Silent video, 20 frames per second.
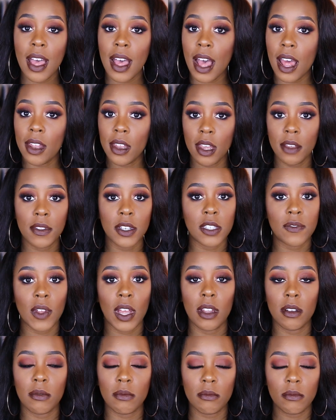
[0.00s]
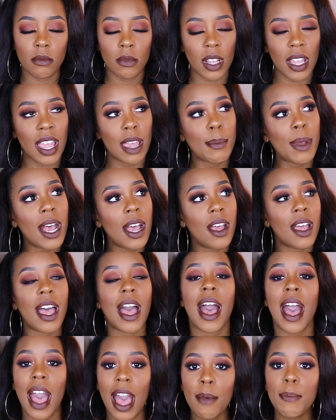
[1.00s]
I love this found. Am I?
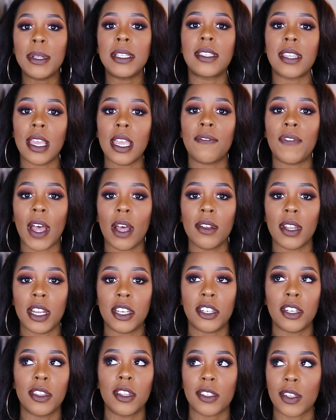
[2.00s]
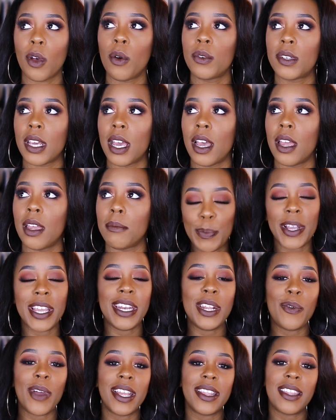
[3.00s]
I have been saying foundation this whole time. But
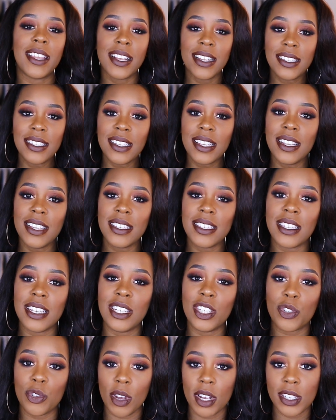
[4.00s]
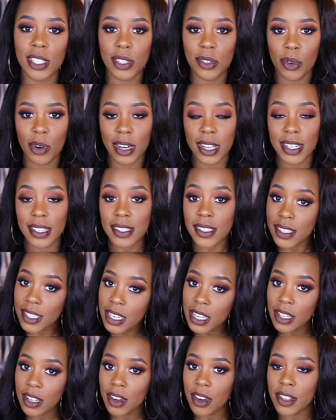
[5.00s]
anyway, this is the drugstore
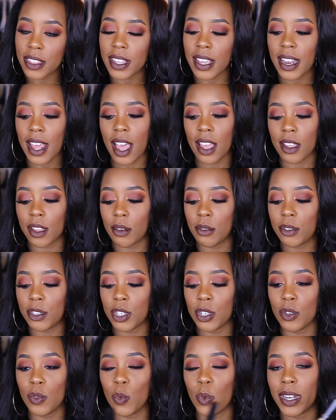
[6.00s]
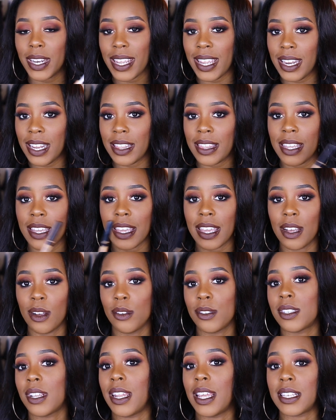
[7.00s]
concealer that I go to when anything
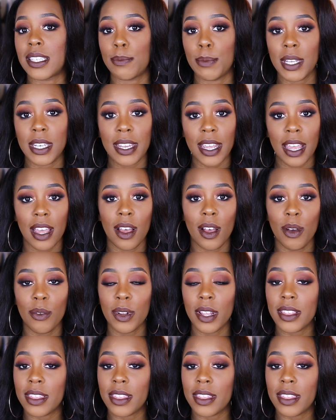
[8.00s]
else lets me down.